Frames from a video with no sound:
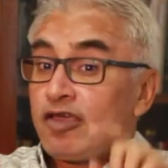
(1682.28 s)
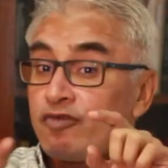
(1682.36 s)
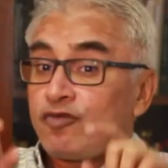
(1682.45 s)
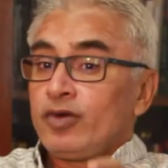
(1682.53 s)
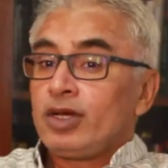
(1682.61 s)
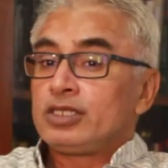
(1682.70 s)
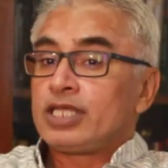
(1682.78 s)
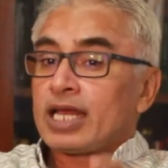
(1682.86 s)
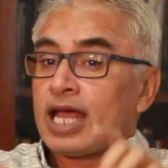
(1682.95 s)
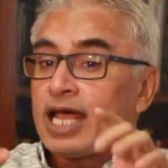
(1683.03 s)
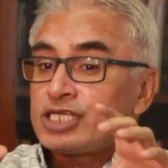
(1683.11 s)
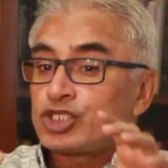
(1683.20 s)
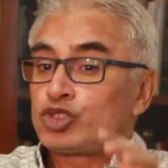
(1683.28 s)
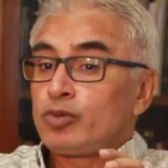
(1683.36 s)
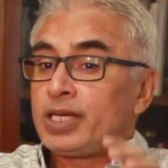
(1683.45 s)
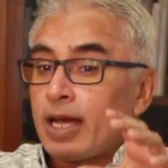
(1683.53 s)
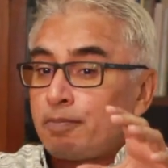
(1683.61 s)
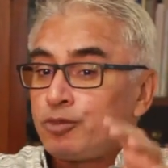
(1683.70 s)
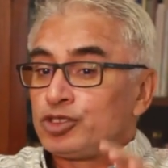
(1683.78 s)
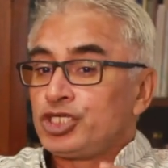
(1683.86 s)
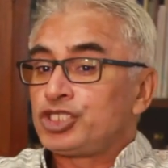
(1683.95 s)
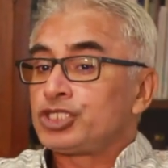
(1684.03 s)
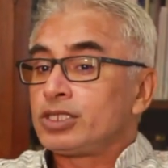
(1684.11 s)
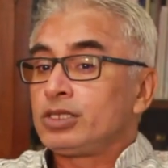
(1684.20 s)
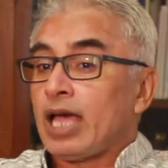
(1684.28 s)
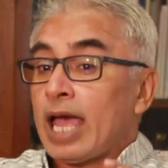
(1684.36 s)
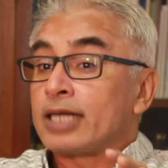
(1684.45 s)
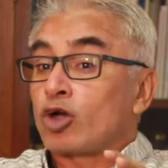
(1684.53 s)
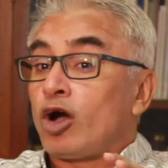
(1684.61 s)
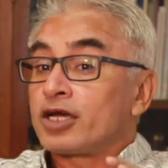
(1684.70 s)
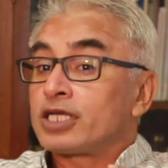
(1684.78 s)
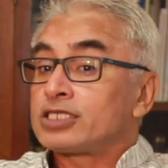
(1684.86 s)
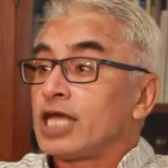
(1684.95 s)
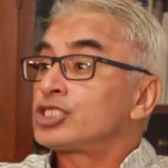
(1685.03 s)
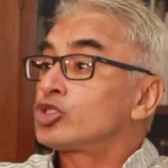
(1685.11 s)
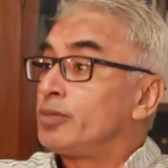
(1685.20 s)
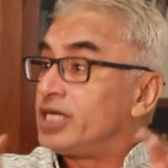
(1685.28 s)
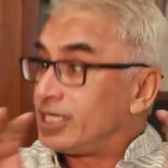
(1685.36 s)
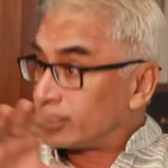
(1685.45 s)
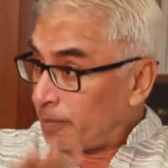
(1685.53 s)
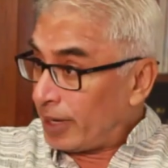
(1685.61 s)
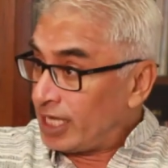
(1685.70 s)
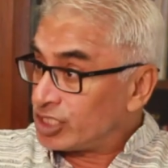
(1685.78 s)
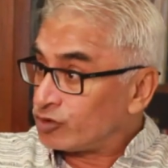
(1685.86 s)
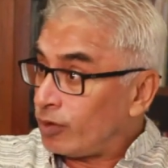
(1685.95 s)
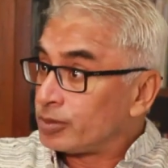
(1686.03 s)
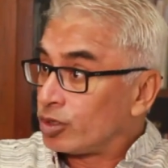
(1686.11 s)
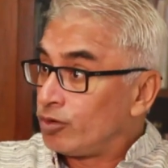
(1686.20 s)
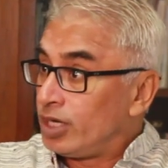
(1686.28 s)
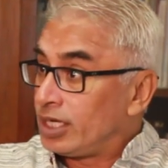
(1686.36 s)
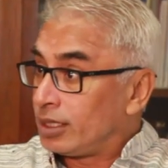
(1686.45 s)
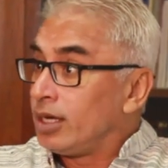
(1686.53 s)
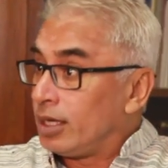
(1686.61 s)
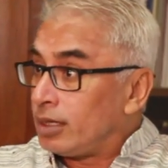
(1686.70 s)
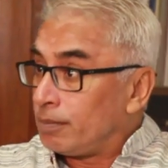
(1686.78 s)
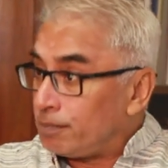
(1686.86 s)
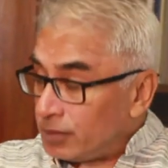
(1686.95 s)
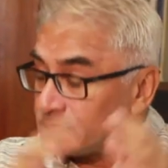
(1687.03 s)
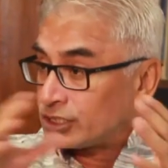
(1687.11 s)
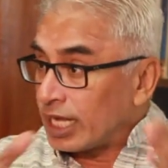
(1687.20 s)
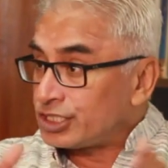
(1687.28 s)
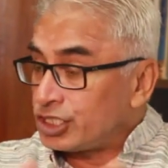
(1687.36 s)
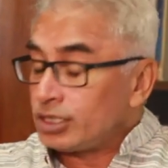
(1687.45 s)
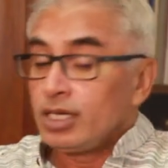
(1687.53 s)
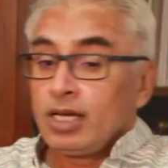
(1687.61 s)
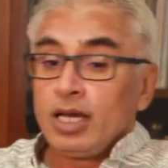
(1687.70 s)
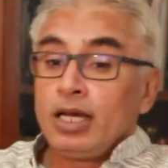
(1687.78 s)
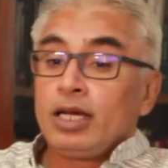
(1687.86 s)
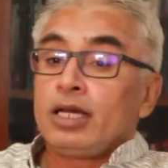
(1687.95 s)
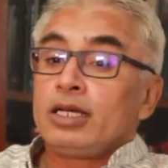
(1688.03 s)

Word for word: if there has to be an opposition and Congress has to be displaced from the ruling stature,